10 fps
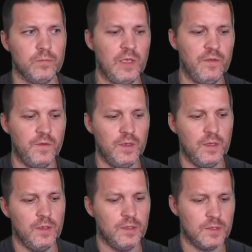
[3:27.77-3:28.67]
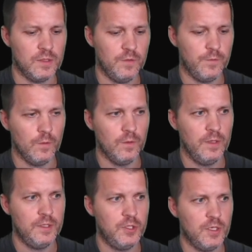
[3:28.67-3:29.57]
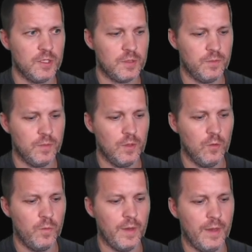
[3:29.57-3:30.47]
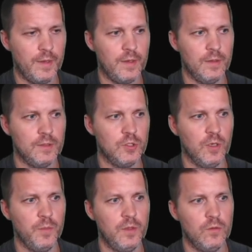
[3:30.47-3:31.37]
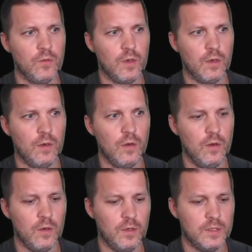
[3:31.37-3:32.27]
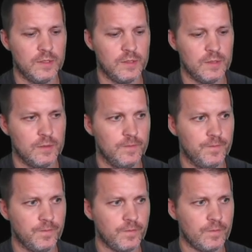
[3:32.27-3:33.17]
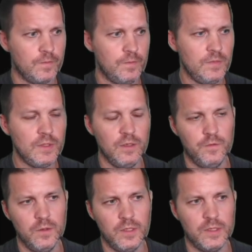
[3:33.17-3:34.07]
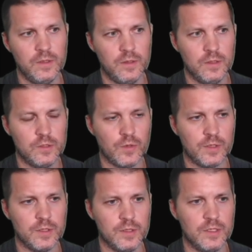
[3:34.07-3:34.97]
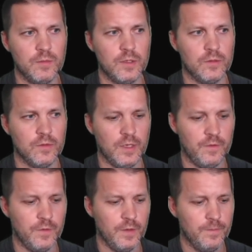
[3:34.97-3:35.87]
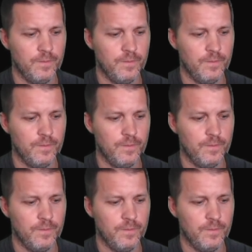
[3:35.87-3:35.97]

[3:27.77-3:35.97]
if it's default. Let's just go back and jump into our logs. You look at the, the structure similar to NiFi.